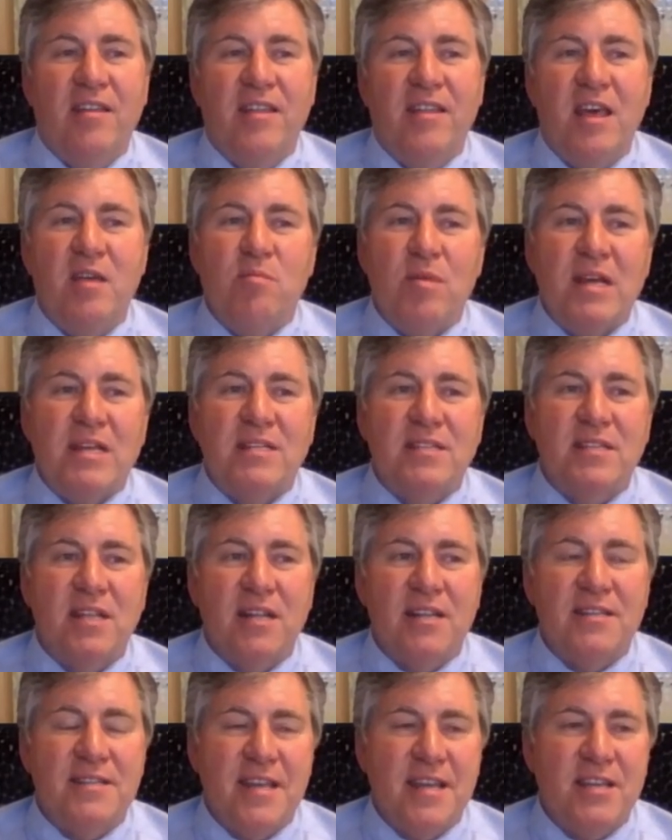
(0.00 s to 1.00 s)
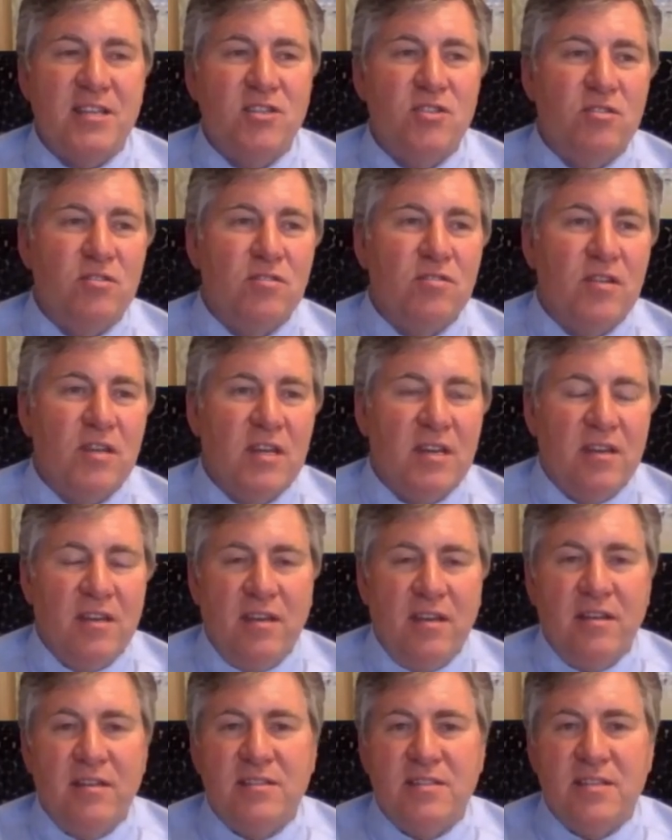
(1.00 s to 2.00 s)
and they may still assess you
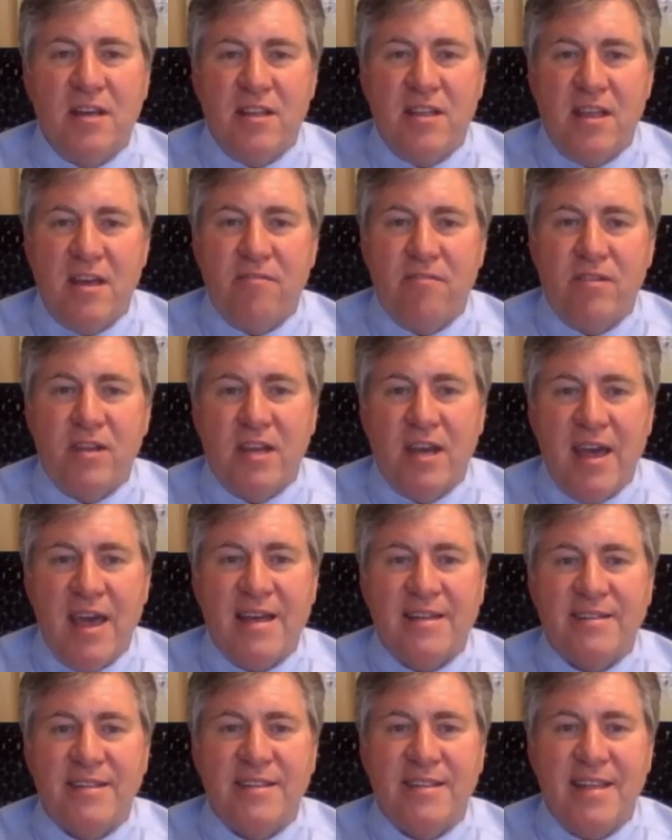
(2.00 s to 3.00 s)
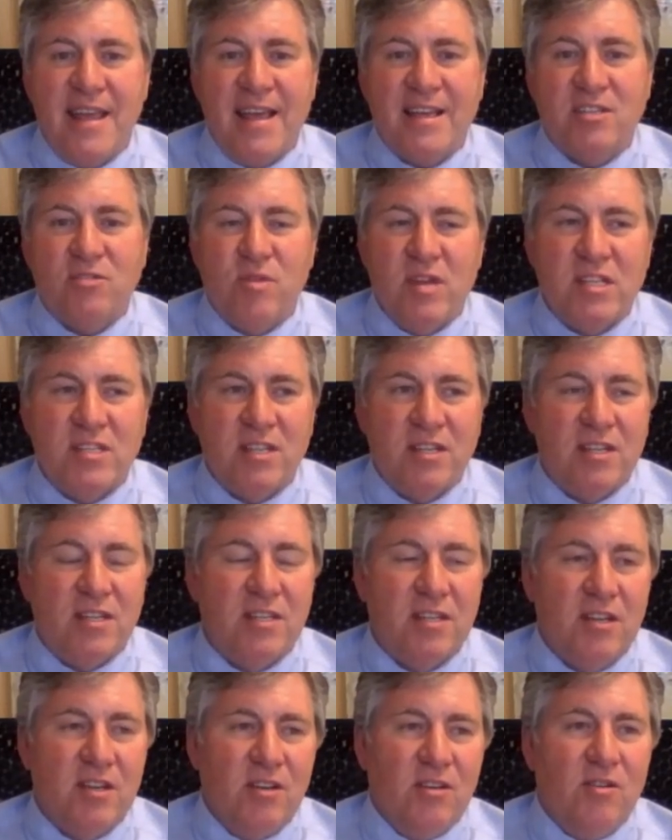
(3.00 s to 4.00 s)
in South Africa as a tax
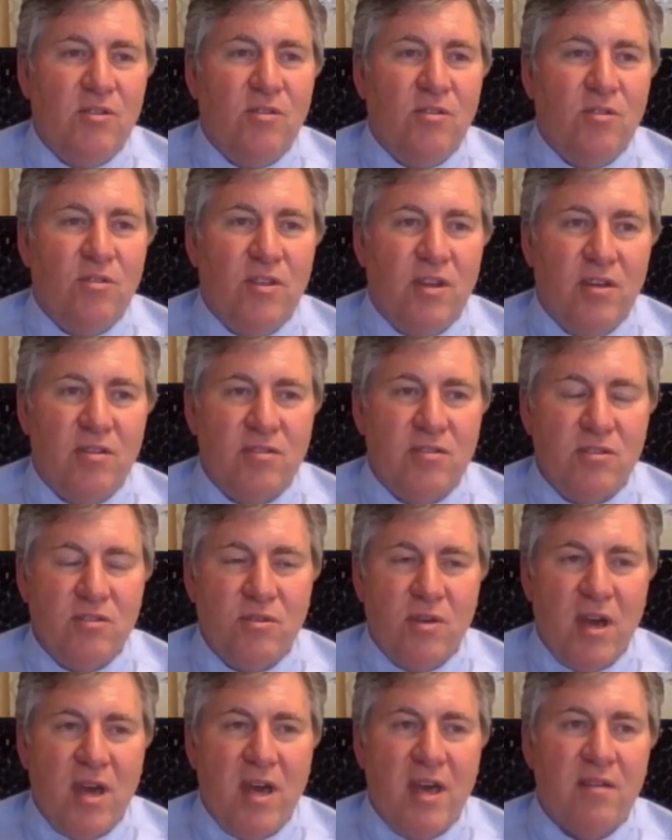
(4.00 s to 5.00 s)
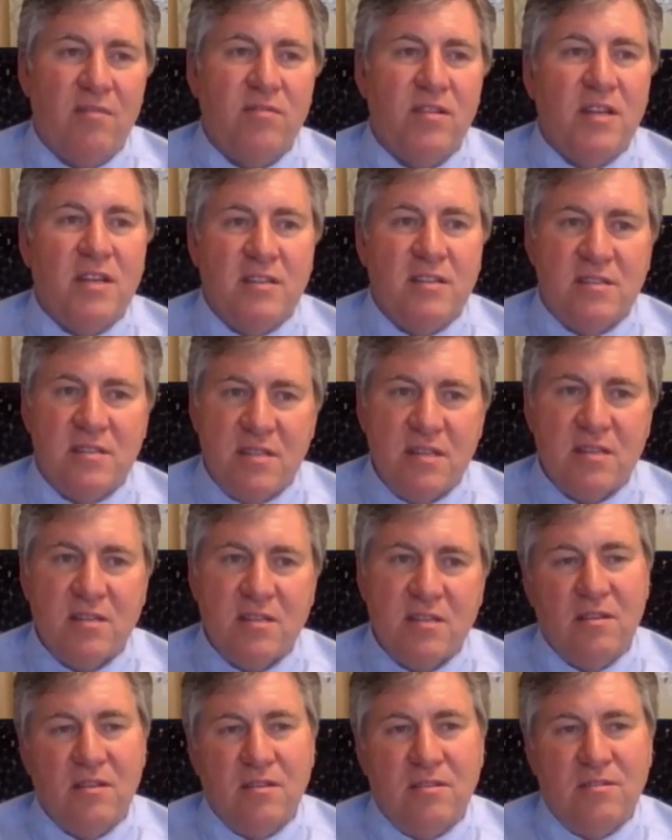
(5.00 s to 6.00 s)
resident, although you have
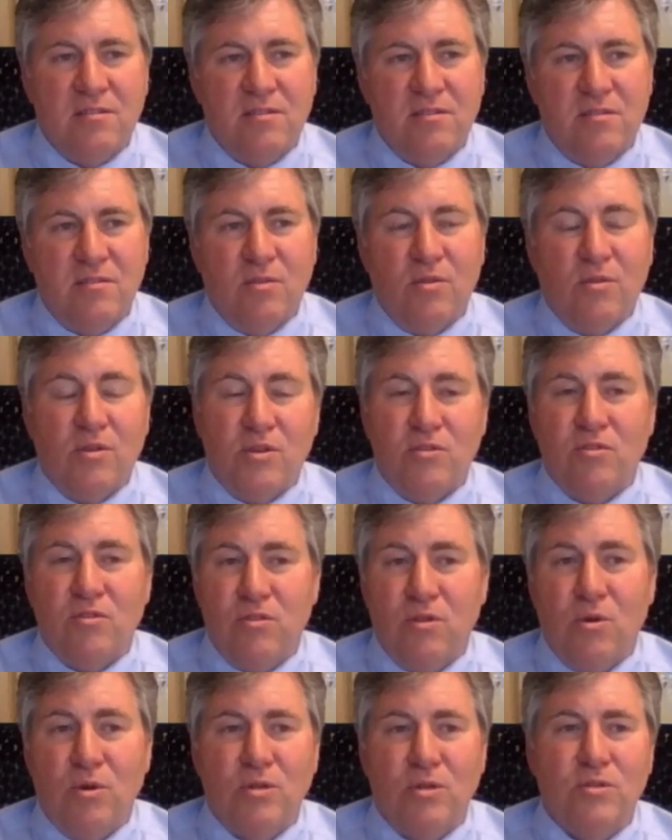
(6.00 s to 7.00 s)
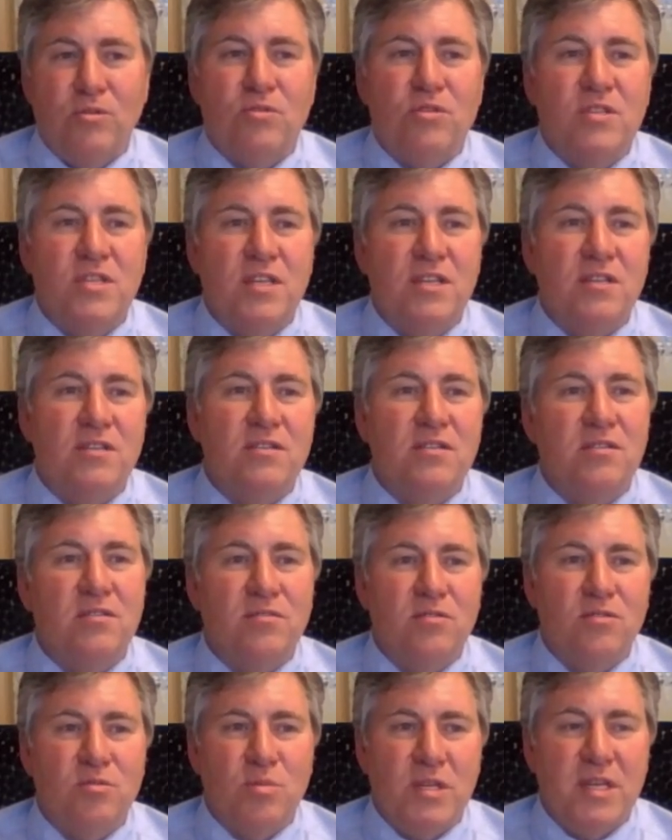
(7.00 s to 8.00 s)
ceased, or you thought you ceased
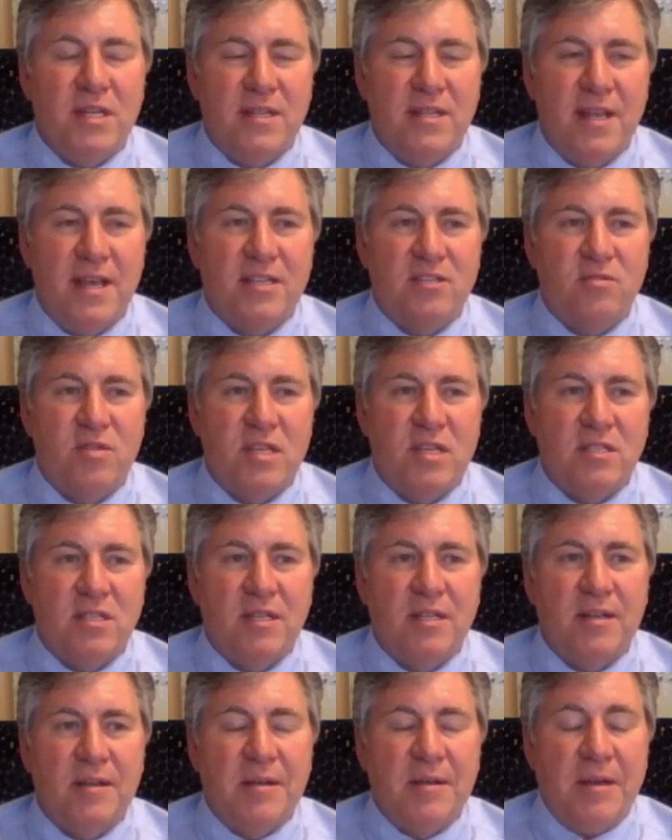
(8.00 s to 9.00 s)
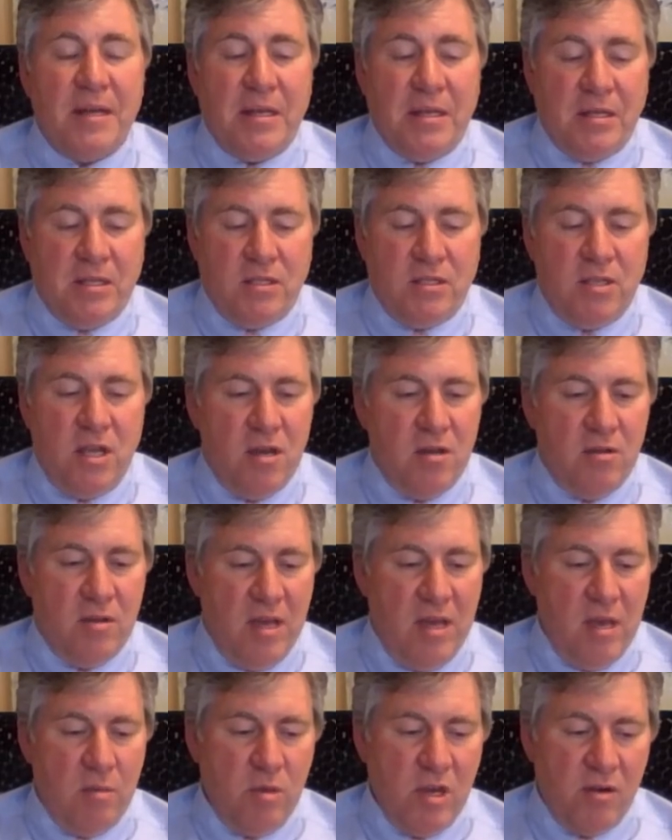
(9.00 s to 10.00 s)
to be a tax resident.
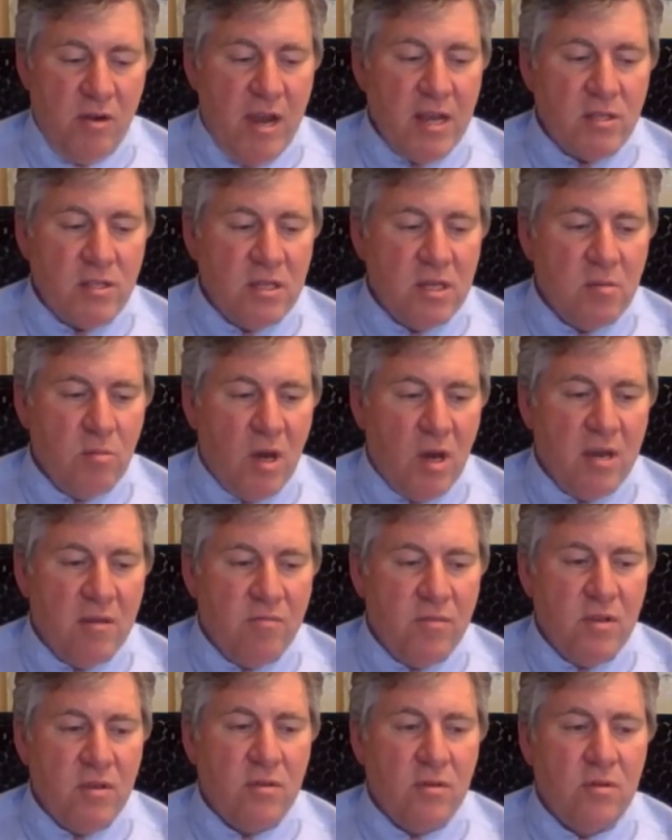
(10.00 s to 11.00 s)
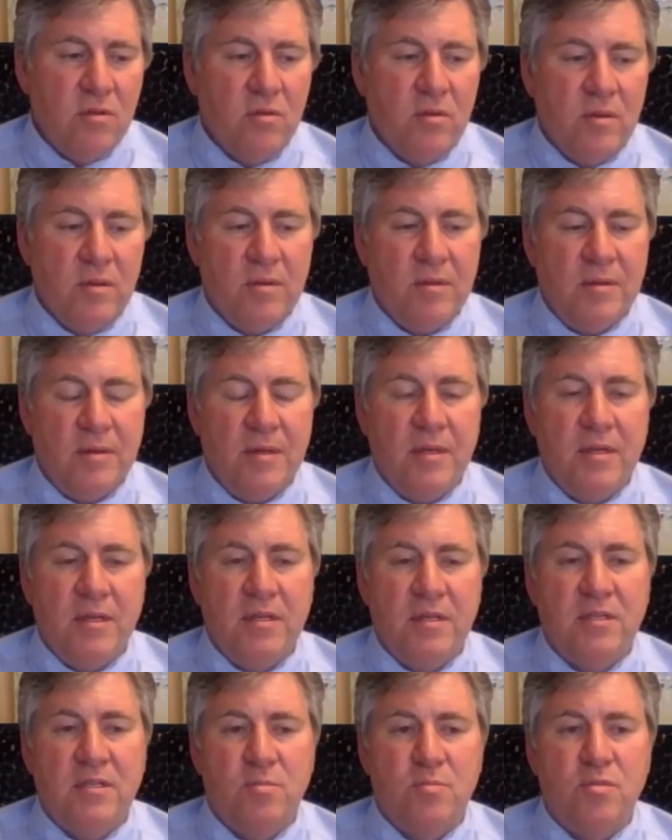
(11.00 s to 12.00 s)
So immigration, in my view,
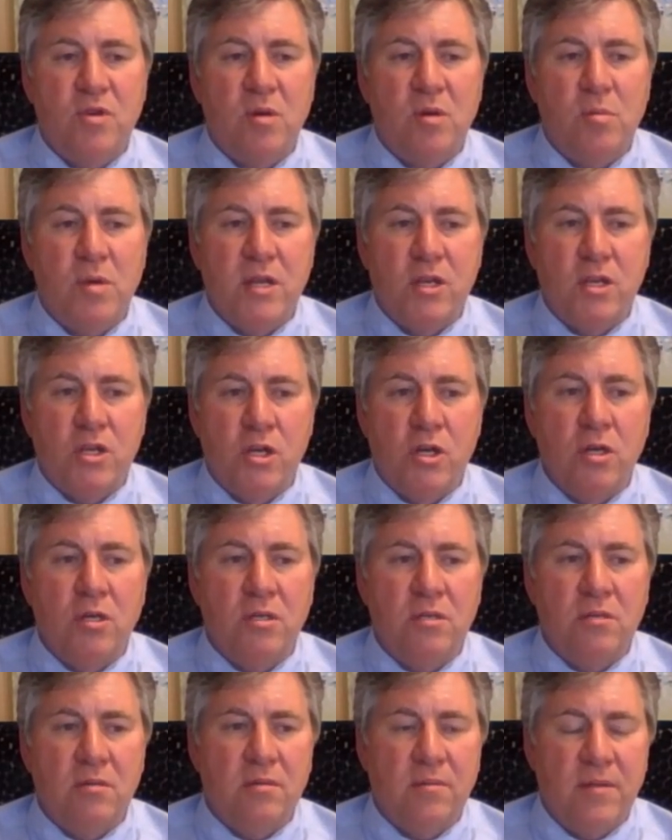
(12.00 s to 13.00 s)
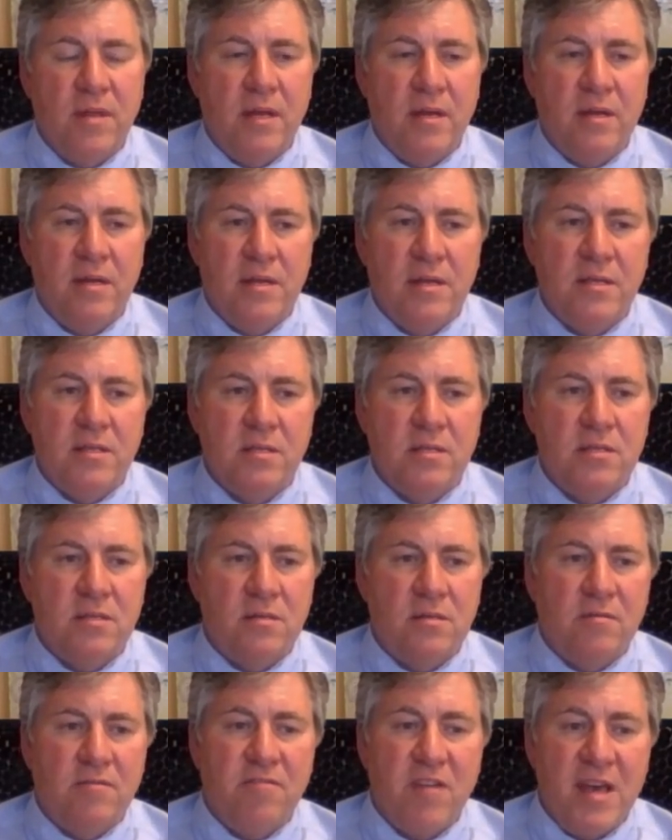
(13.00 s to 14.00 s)
is probably good that it
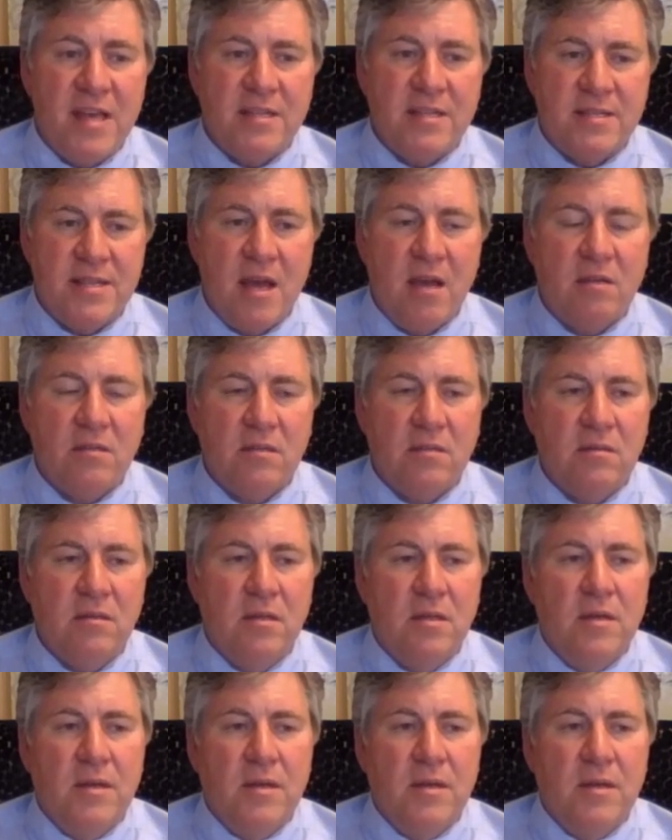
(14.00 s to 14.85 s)
is phased out.